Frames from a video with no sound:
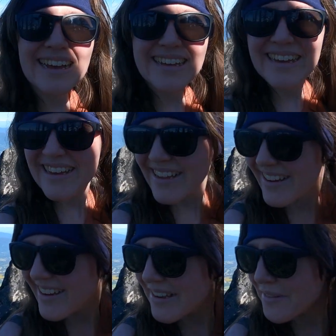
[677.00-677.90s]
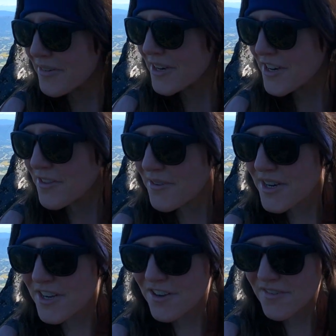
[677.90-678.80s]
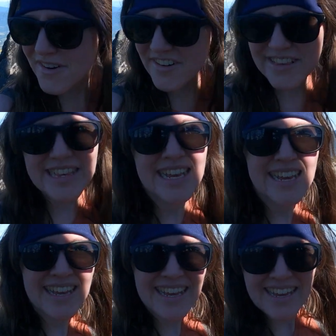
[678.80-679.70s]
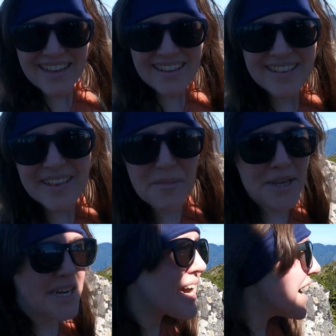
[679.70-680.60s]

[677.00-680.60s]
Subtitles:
Okay, finished the Ridge Traverse summit